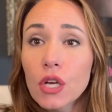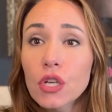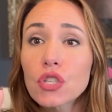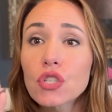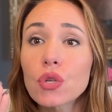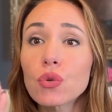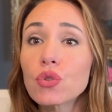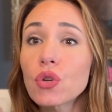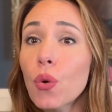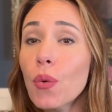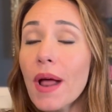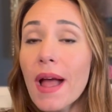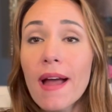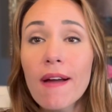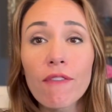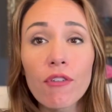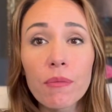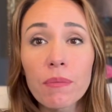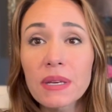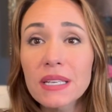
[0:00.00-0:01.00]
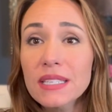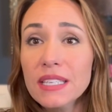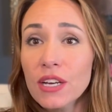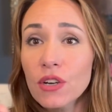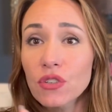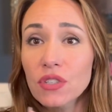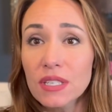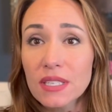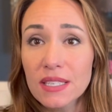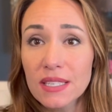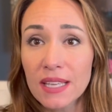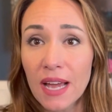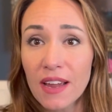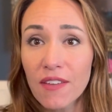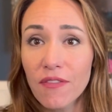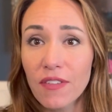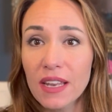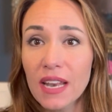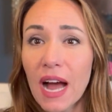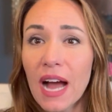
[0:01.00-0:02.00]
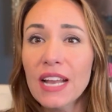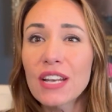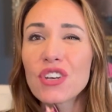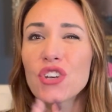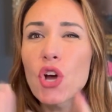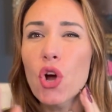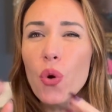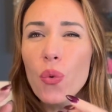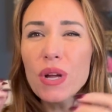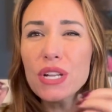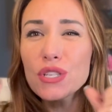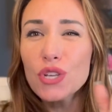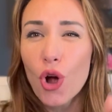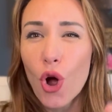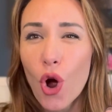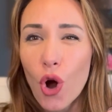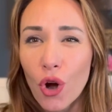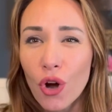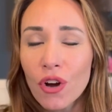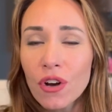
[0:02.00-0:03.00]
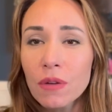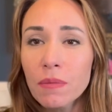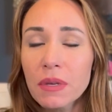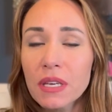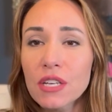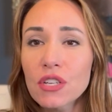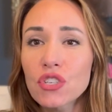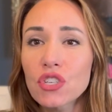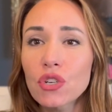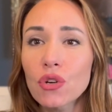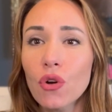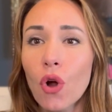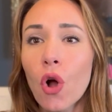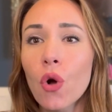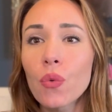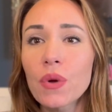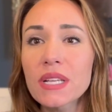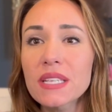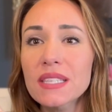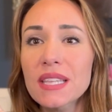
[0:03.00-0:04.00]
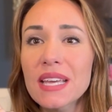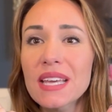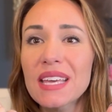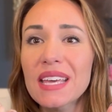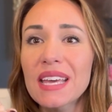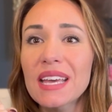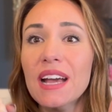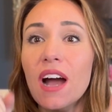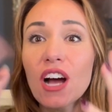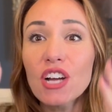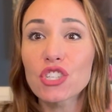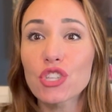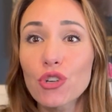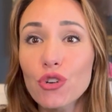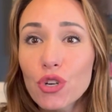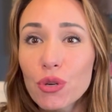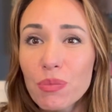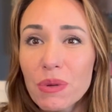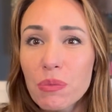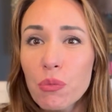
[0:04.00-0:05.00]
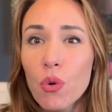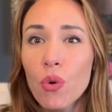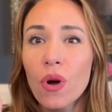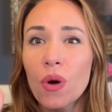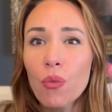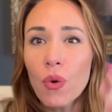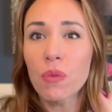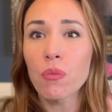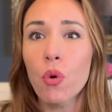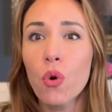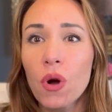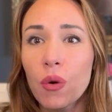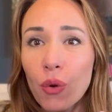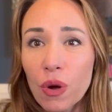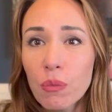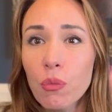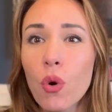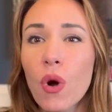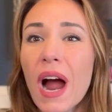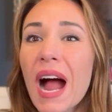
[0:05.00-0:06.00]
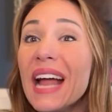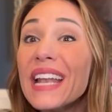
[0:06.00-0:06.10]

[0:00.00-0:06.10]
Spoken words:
So don't ever be scared to siphon. I know it's hard because you're always thinking, gosh, there could be more. I want more. I want more.